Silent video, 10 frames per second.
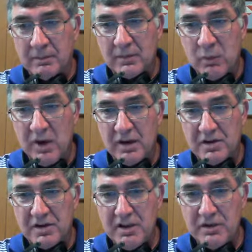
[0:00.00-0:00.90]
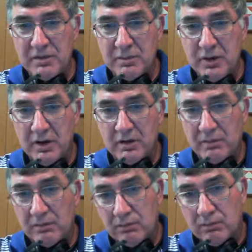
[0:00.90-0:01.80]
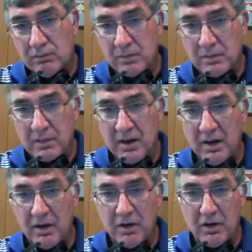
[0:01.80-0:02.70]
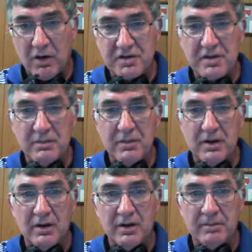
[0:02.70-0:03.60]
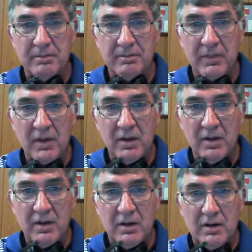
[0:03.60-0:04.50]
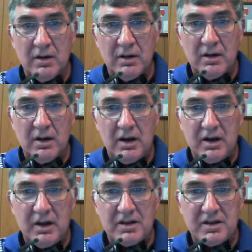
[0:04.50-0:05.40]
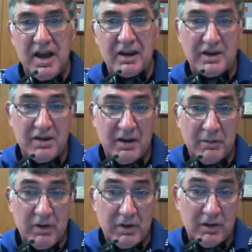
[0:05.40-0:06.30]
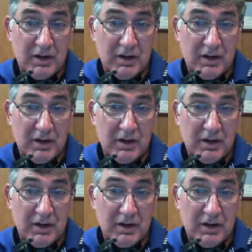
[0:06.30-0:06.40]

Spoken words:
way to teach, but there are some I guess academic